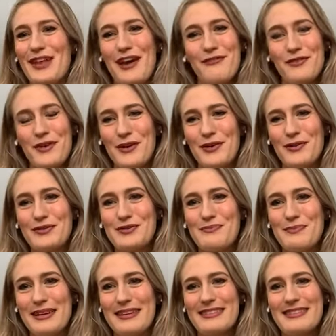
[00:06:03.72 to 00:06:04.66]
life
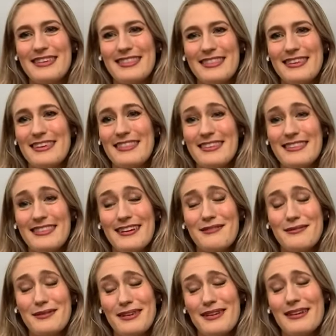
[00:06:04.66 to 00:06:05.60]
coach, because I think that
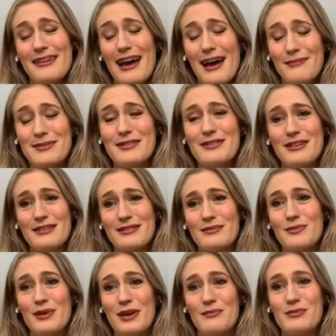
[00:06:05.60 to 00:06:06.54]
that really encapsulates
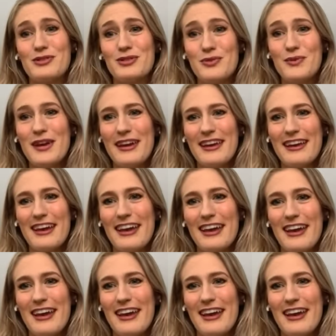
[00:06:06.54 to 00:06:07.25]
what I'm doing.